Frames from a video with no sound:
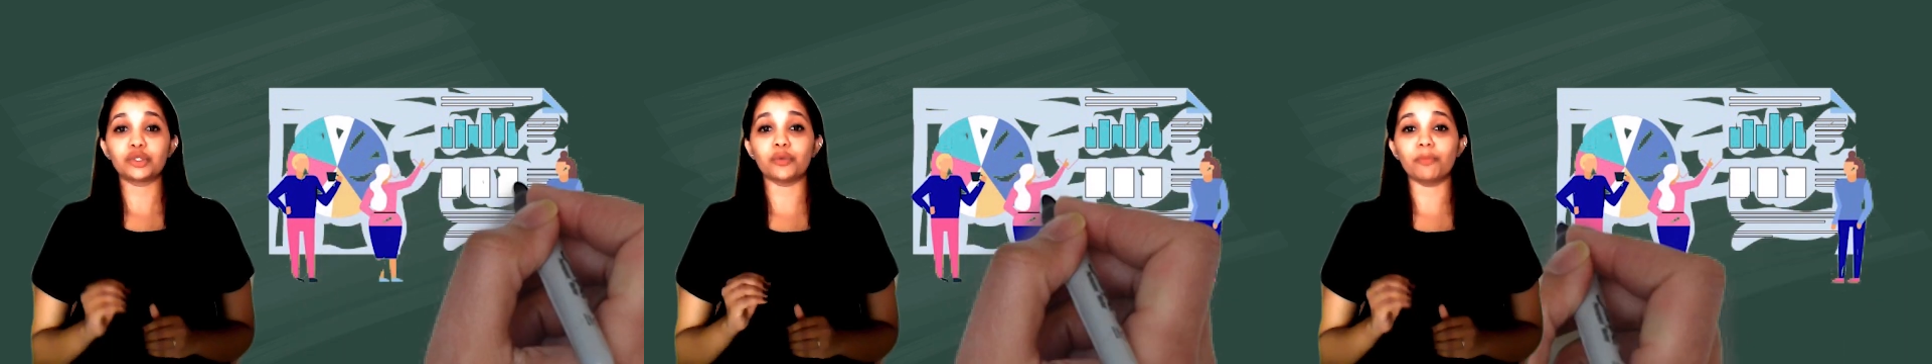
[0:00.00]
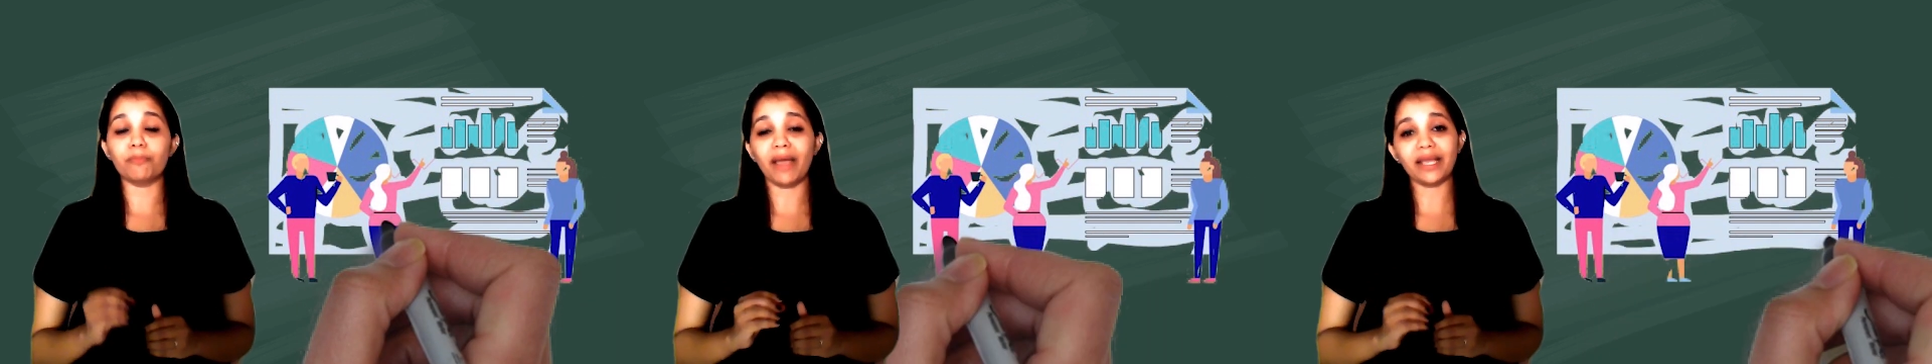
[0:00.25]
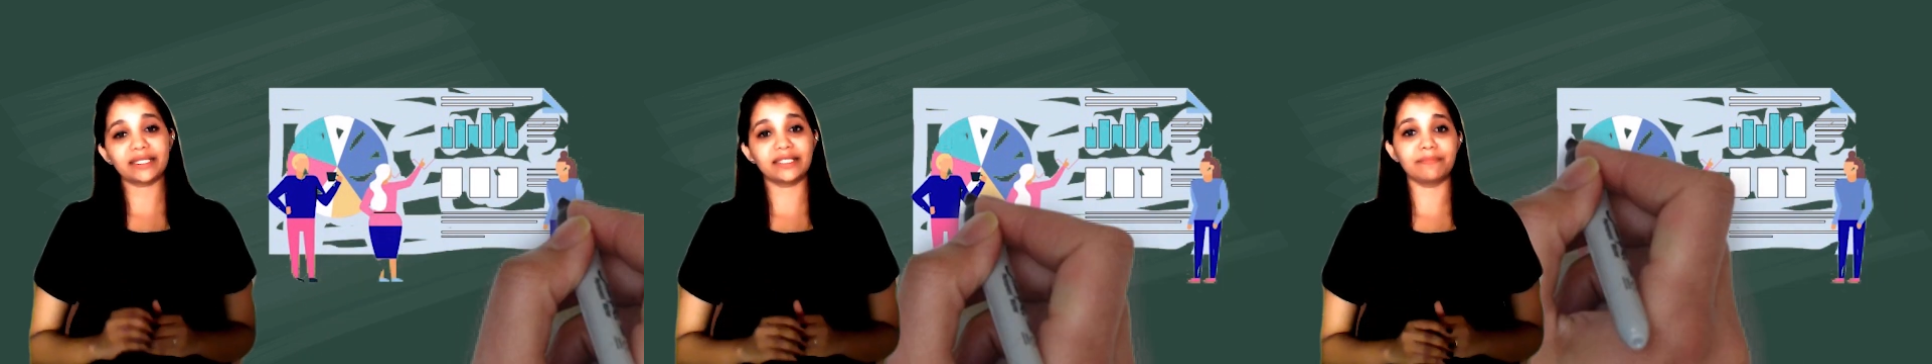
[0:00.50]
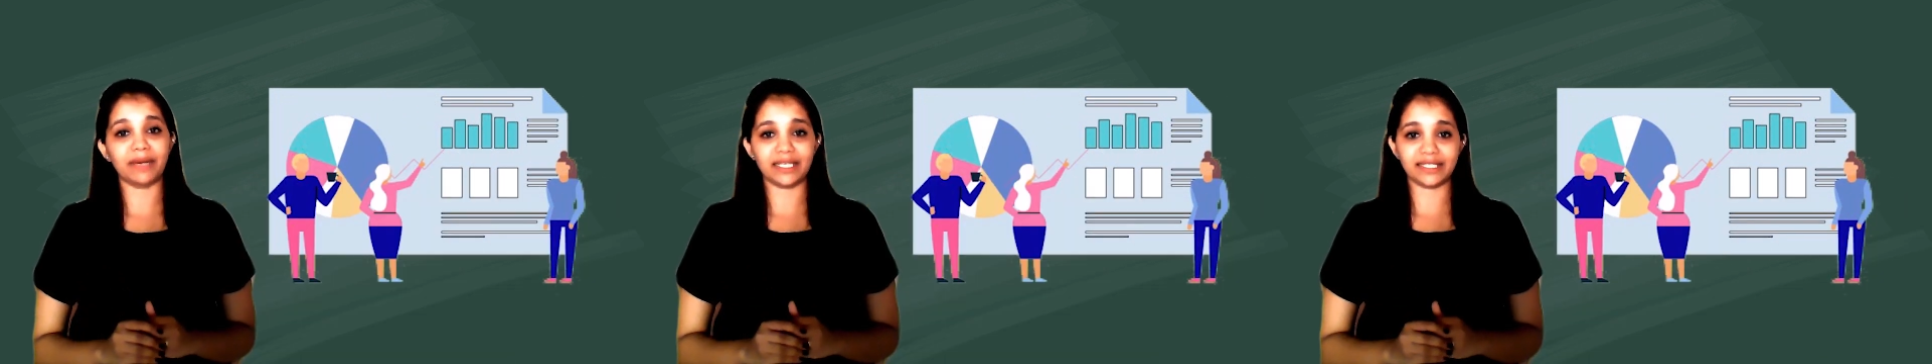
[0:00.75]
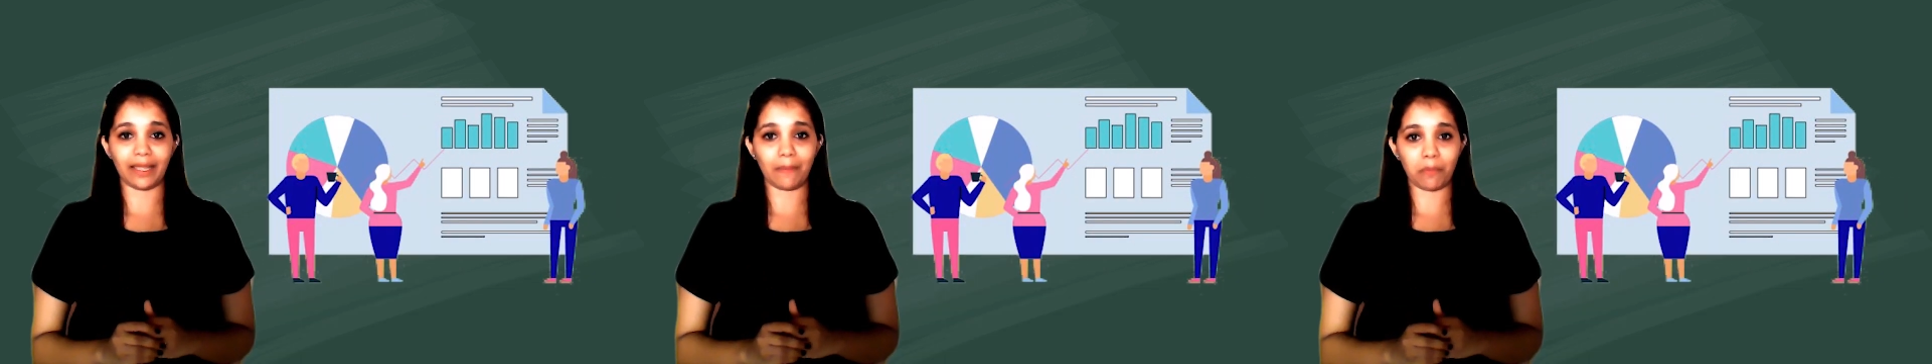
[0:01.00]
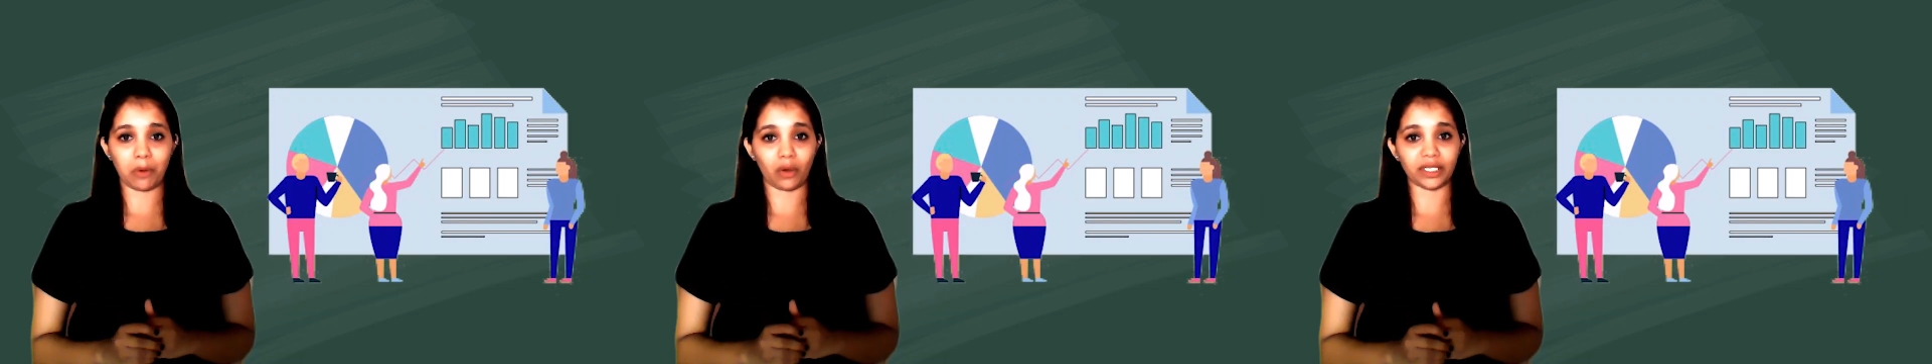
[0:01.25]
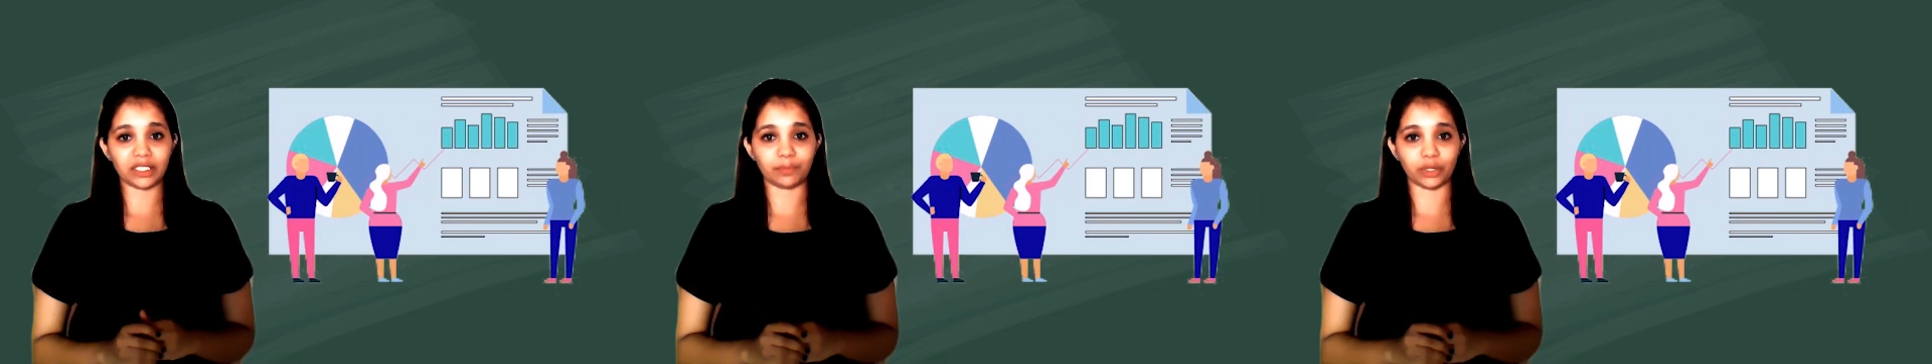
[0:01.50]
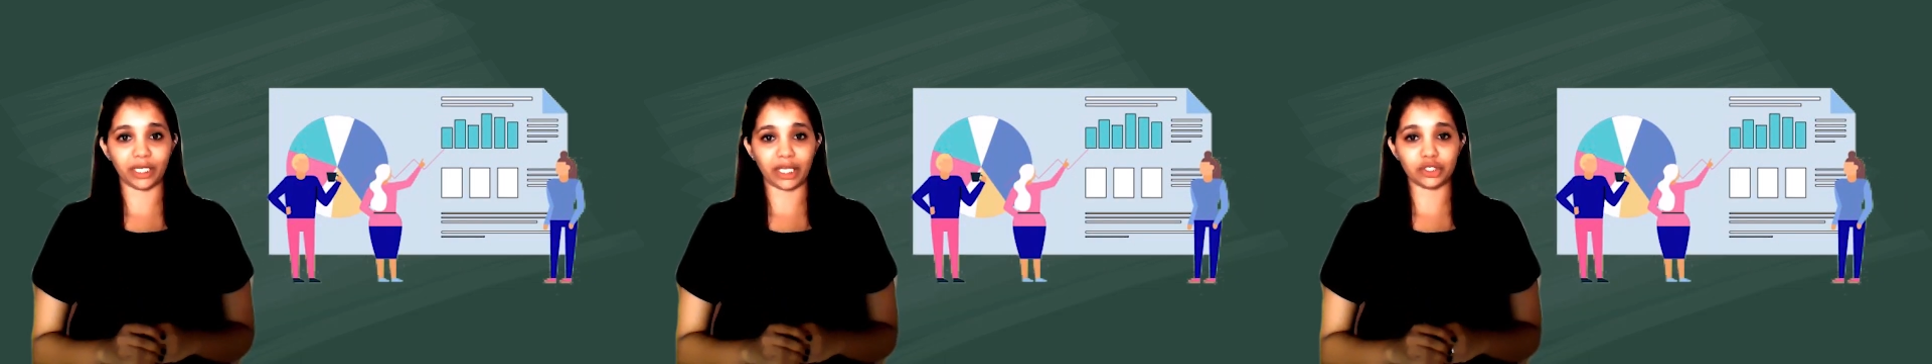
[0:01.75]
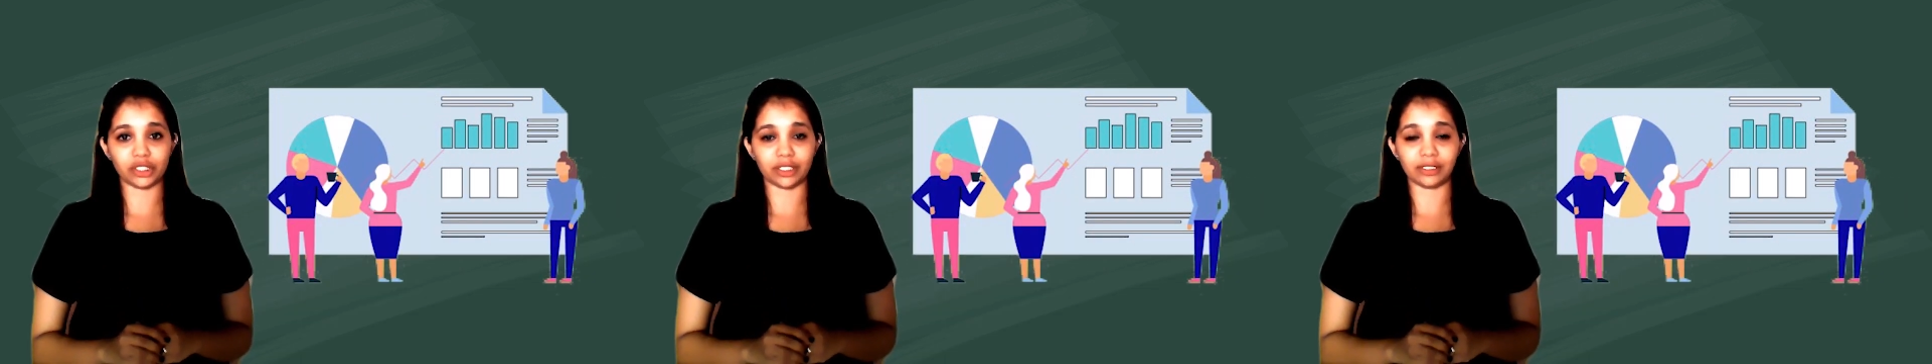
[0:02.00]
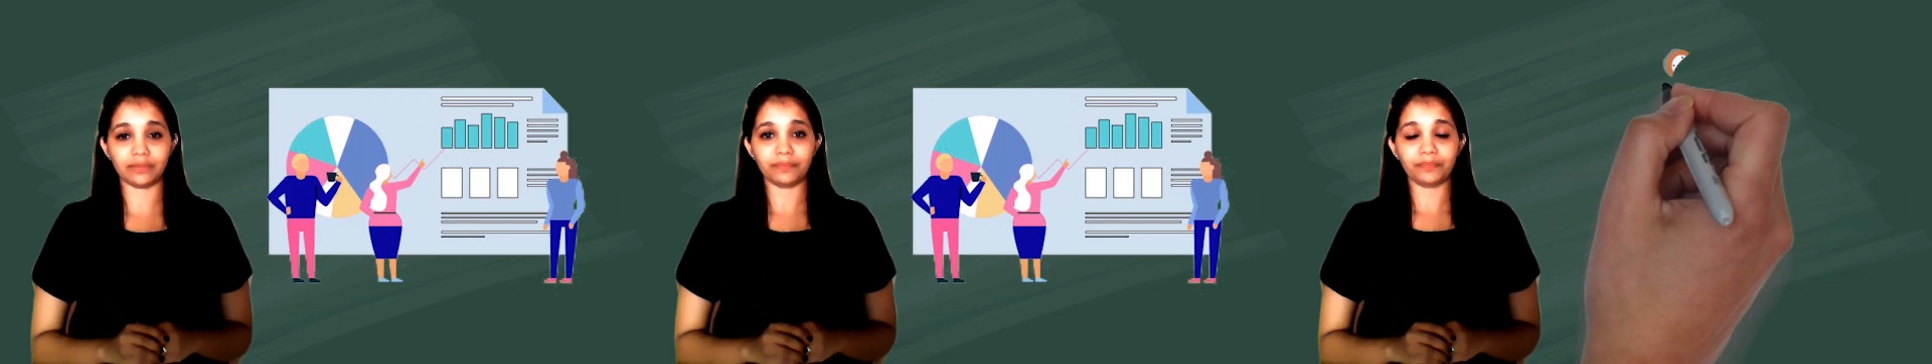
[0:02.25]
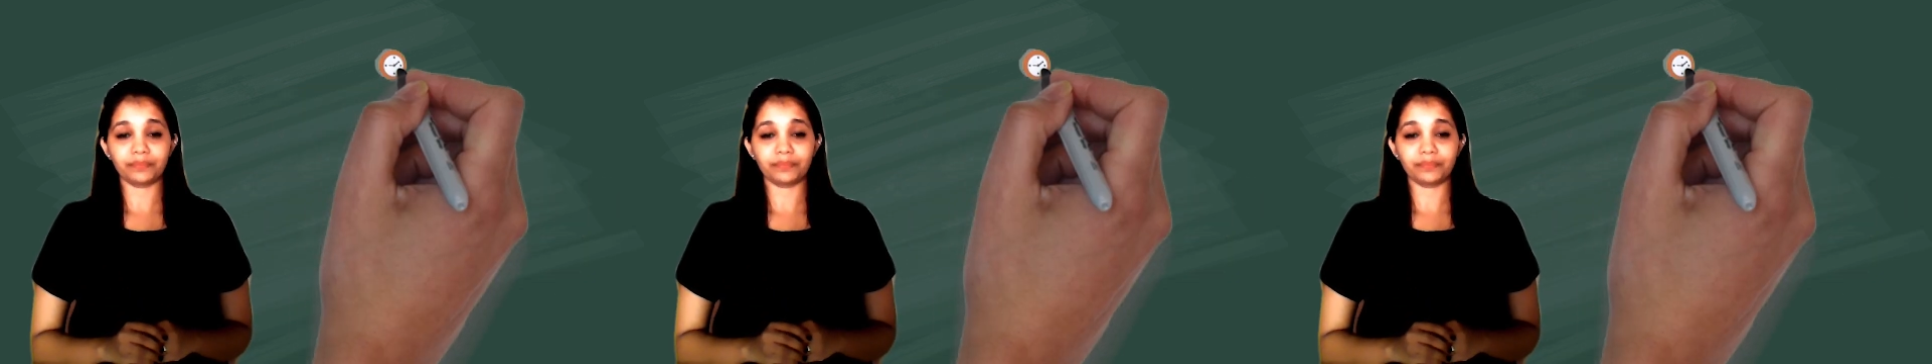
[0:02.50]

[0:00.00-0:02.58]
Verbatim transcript: to maximize employees' potential